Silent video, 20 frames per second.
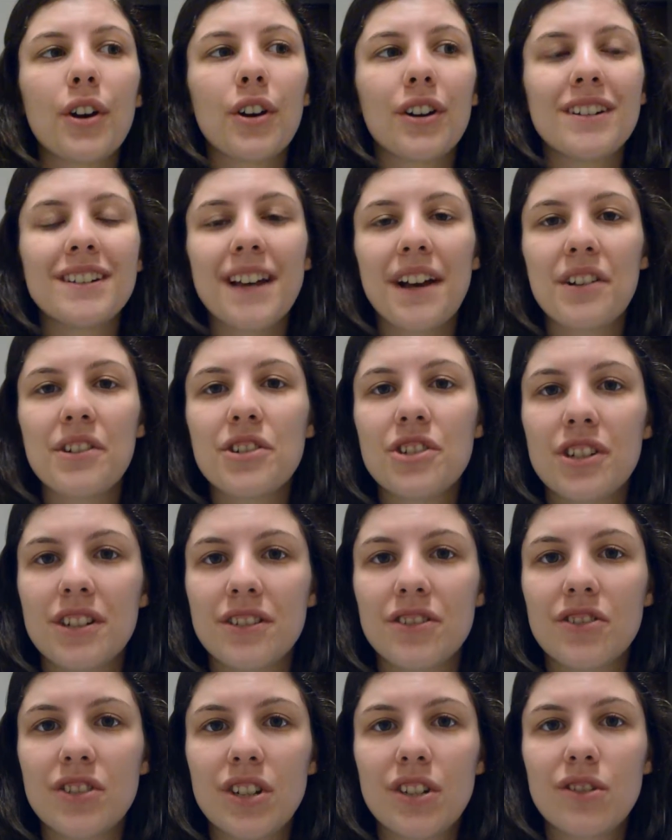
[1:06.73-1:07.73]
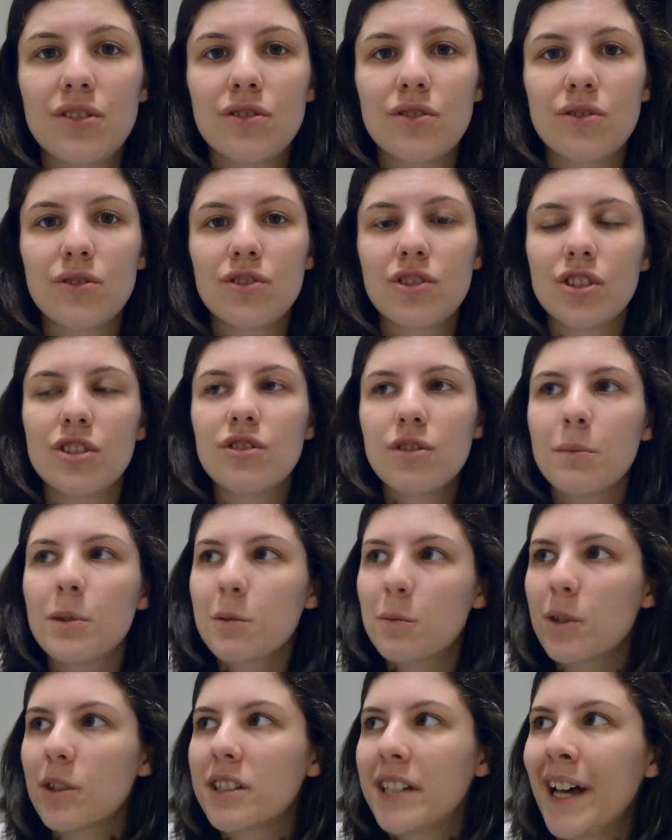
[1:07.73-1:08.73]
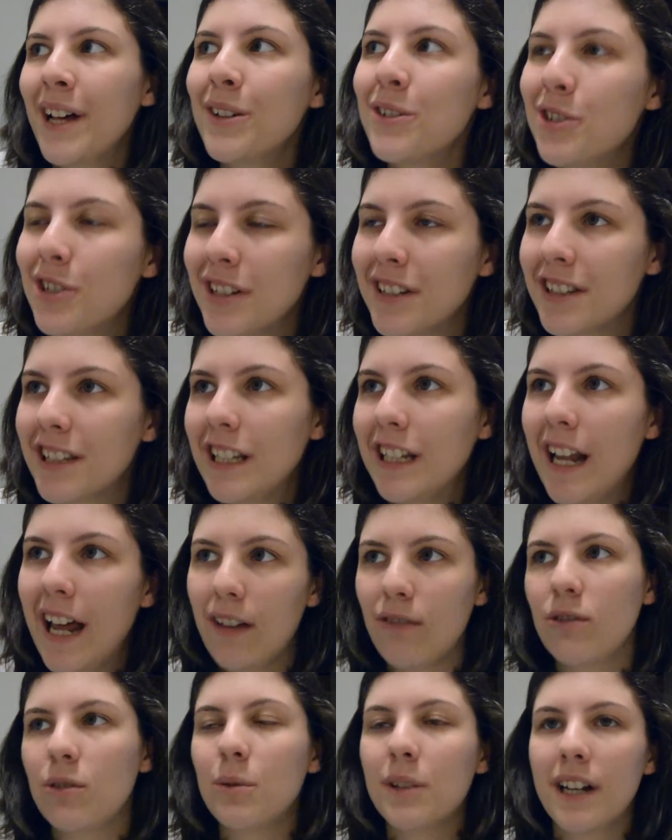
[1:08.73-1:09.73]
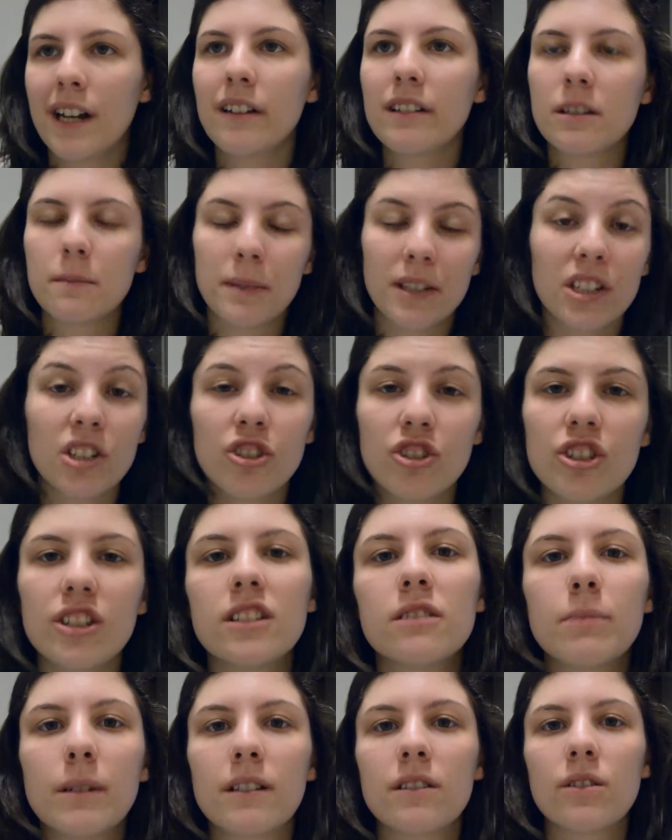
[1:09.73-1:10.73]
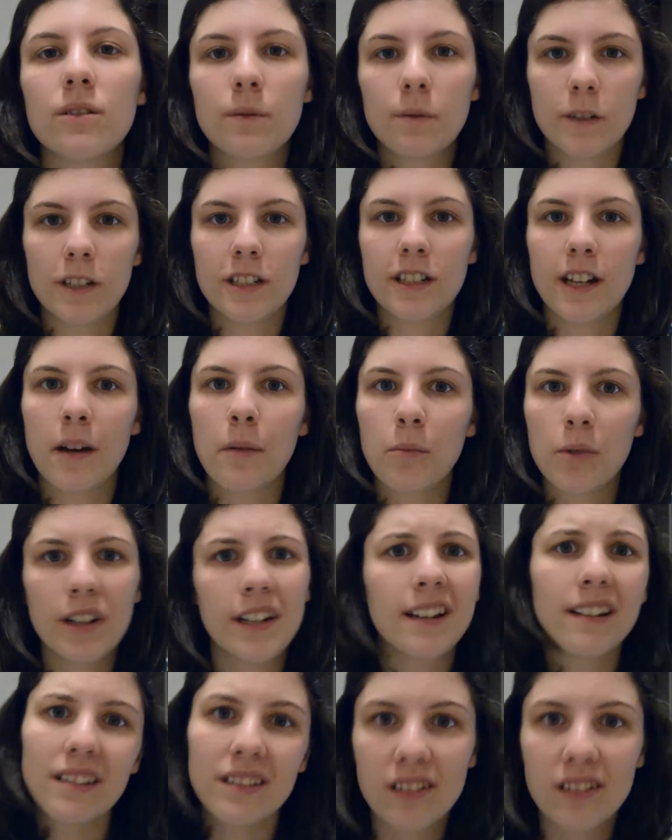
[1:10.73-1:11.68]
intelligence is, she's so much more intelligent than everyone else because she spends her free time reading